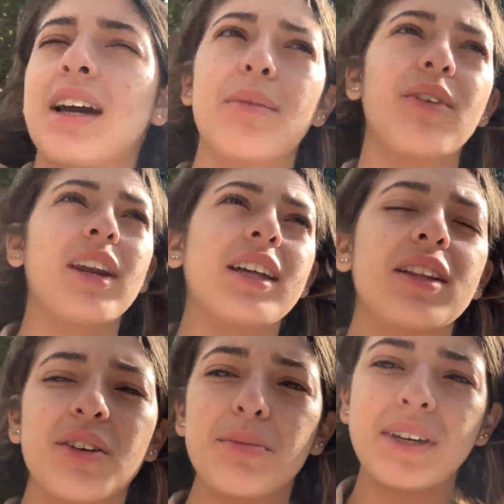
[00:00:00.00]
I'm running a
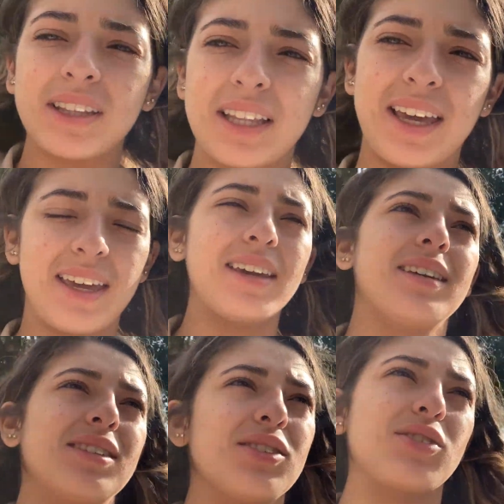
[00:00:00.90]
little bit late,
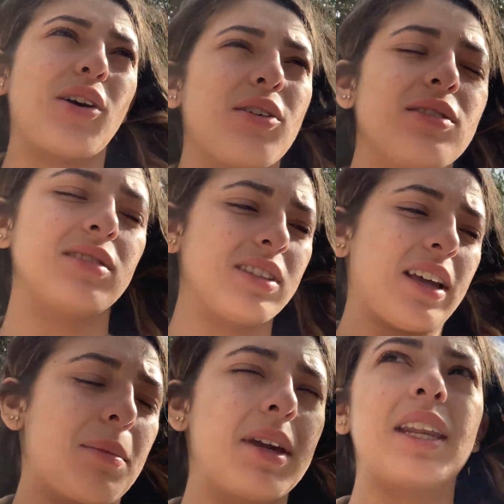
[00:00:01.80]
so
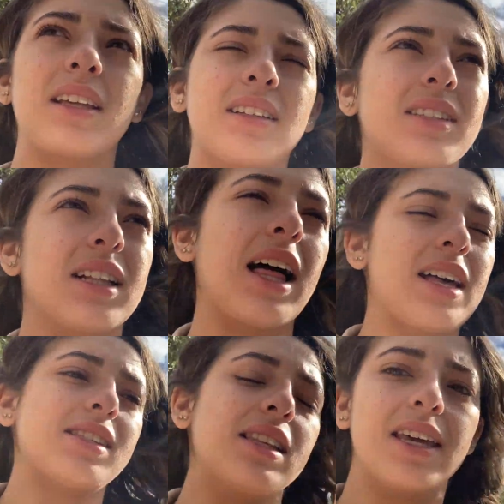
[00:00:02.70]
like I'm getting to
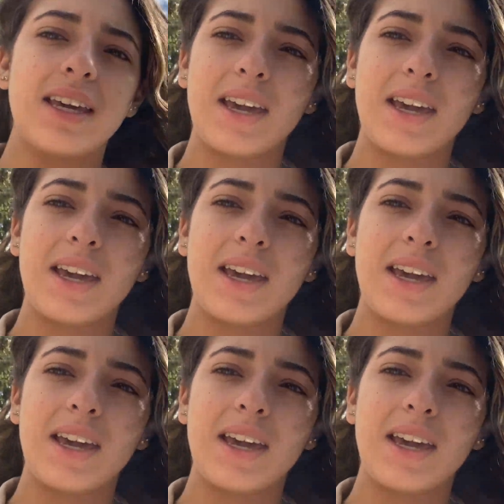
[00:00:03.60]
class late,